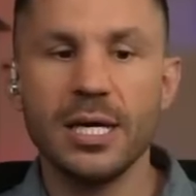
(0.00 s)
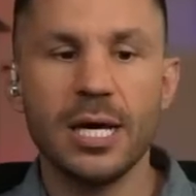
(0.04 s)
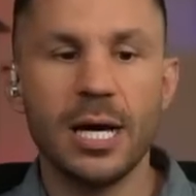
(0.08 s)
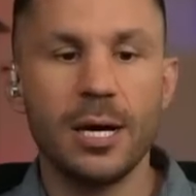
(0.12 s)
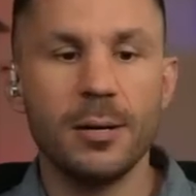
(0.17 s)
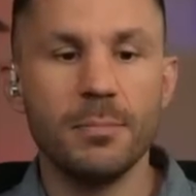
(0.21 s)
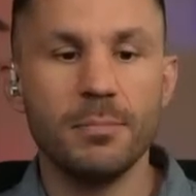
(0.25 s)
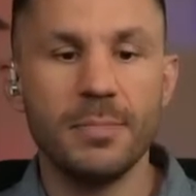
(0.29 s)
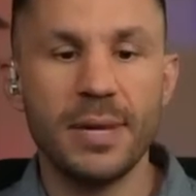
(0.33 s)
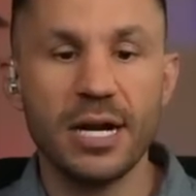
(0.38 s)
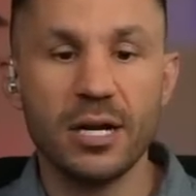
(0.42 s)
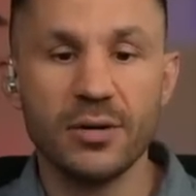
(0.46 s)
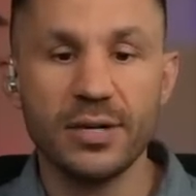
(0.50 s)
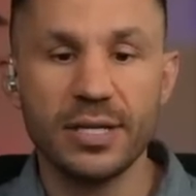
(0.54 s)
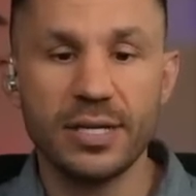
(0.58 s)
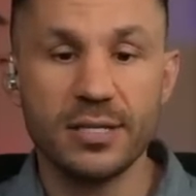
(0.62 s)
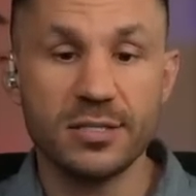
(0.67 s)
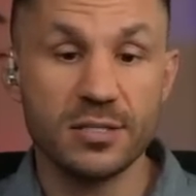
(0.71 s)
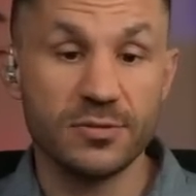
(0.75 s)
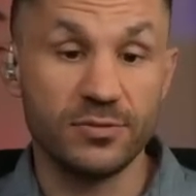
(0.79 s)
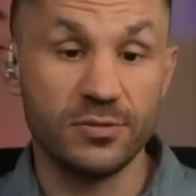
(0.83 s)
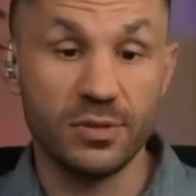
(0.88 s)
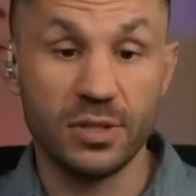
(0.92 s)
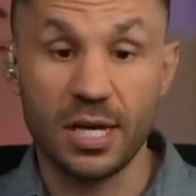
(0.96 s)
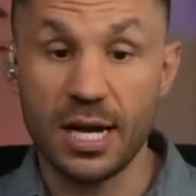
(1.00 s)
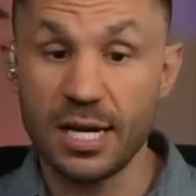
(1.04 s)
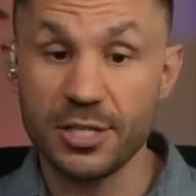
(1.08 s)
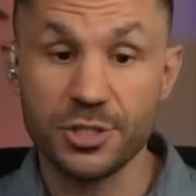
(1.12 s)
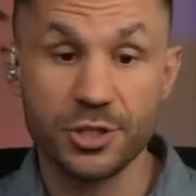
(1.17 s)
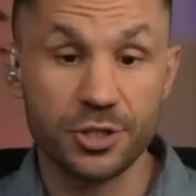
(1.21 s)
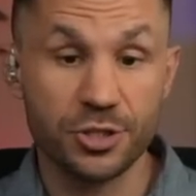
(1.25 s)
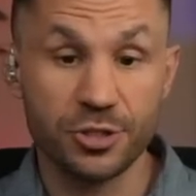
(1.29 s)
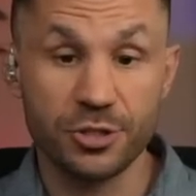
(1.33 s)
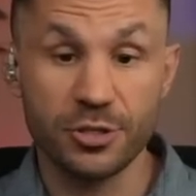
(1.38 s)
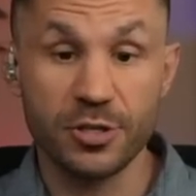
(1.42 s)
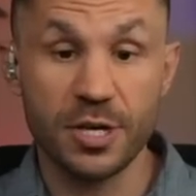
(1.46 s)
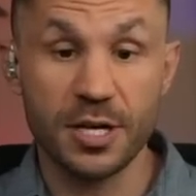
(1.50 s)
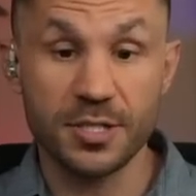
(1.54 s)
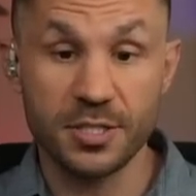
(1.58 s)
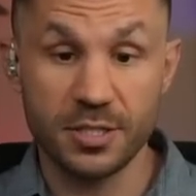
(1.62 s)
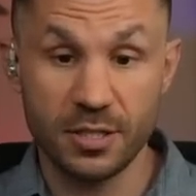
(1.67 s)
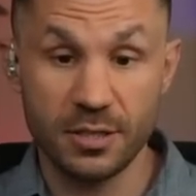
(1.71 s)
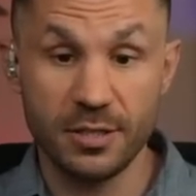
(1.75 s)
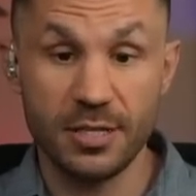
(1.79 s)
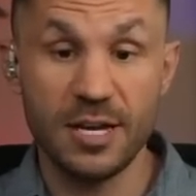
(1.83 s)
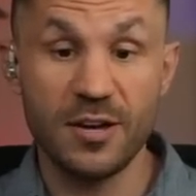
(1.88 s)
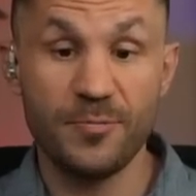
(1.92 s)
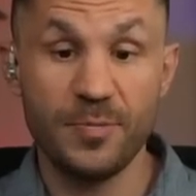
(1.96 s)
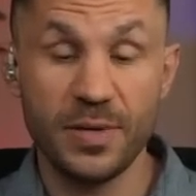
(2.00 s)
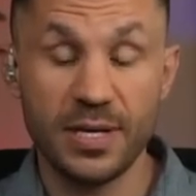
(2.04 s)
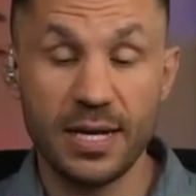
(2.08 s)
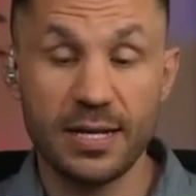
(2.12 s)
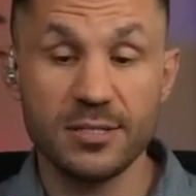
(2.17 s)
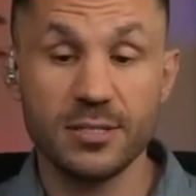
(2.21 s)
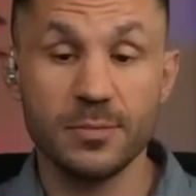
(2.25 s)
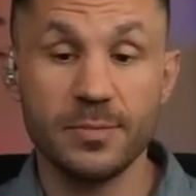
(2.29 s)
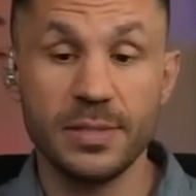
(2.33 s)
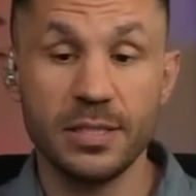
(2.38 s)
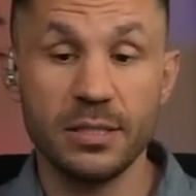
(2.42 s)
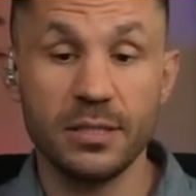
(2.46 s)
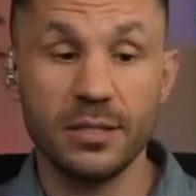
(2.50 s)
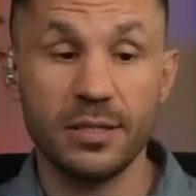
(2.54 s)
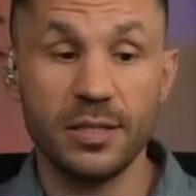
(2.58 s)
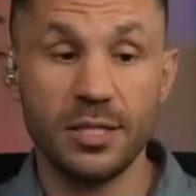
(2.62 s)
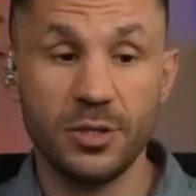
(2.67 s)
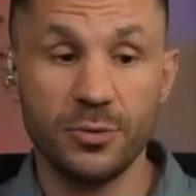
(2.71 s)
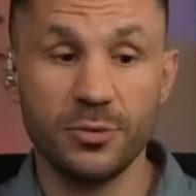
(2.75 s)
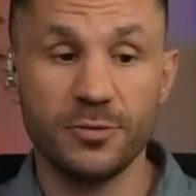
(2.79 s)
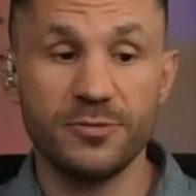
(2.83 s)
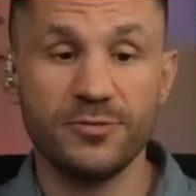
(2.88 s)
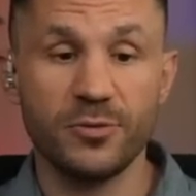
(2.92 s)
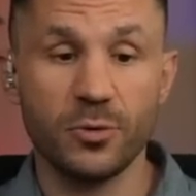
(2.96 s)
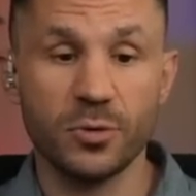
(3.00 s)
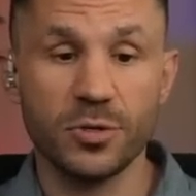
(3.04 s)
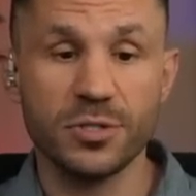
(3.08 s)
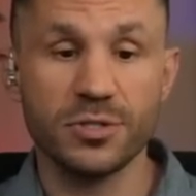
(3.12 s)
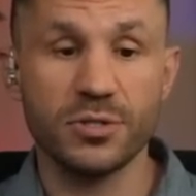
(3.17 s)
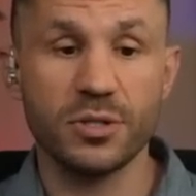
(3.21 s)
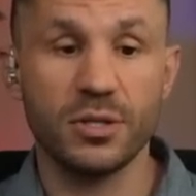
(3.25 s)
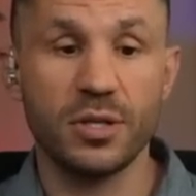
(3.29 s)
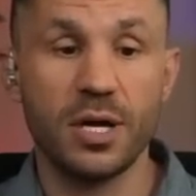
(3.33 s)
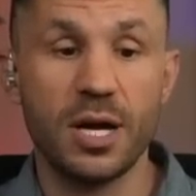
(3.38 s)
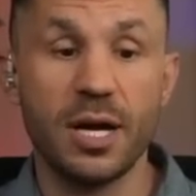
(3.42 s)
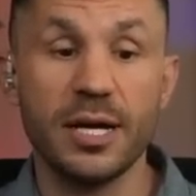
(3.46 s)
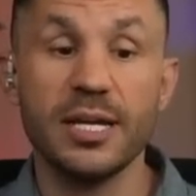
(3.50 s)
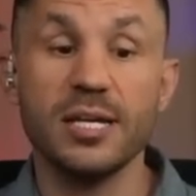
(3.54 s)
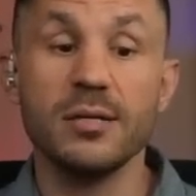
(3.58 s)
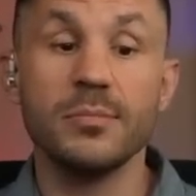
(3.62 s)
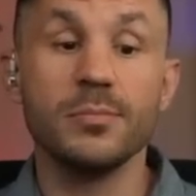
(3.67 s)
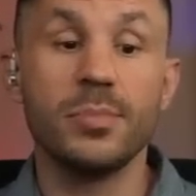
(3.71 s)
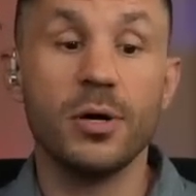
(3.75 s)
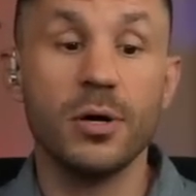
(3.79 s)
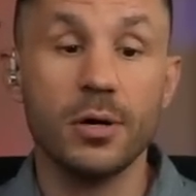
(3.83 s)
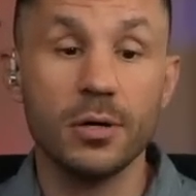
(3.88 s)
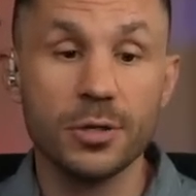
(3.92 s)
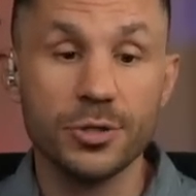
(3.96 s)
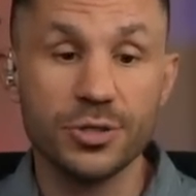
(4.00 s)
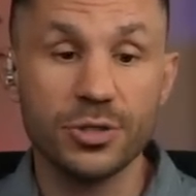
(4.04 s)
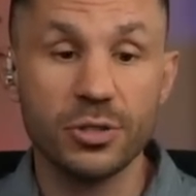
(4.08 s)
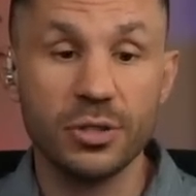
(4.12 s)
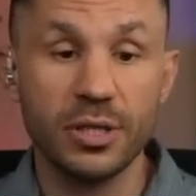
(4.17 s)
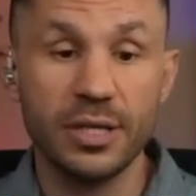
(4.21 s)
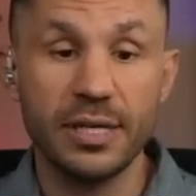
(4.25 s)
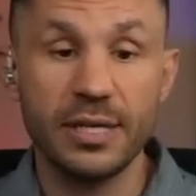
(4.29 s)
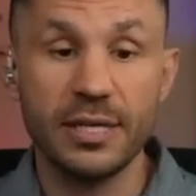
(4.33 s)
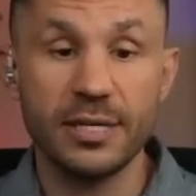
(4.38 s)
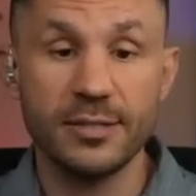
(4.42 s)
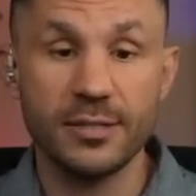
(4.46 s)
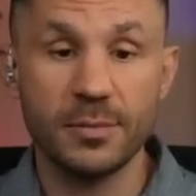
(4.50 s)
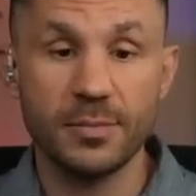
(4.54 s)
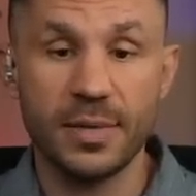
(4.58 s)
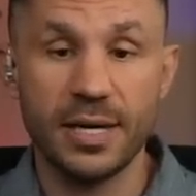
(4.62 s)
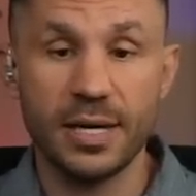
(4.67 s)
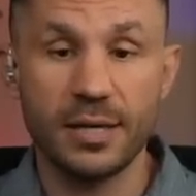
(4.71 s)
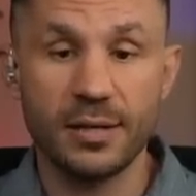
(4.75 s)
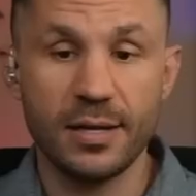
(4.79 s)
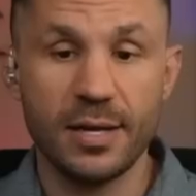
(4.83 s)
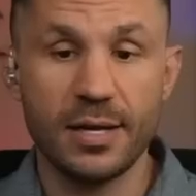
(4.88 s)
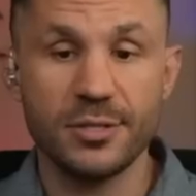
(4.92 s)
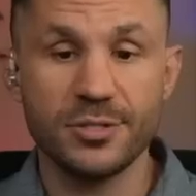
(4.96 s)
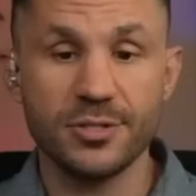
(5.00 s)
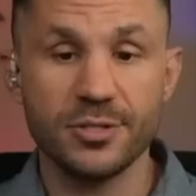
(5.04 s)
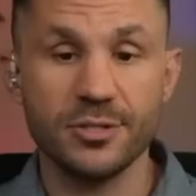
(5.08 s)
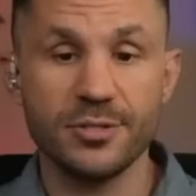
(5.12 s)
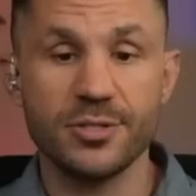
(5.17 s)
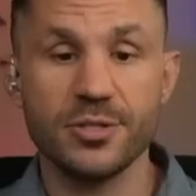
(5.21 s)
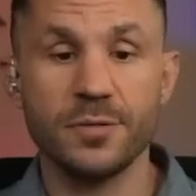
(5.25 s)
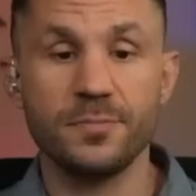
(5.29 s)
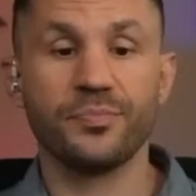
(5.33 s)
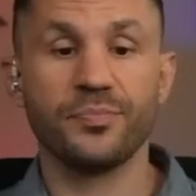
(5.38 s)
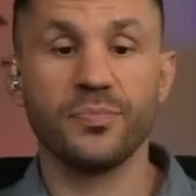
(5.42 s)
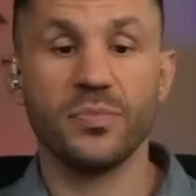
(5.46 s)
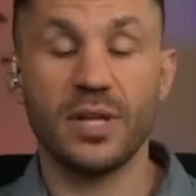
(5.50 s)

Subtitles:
Americans have lost trust in the FBI's ability to enforce the law impartially and demand answers.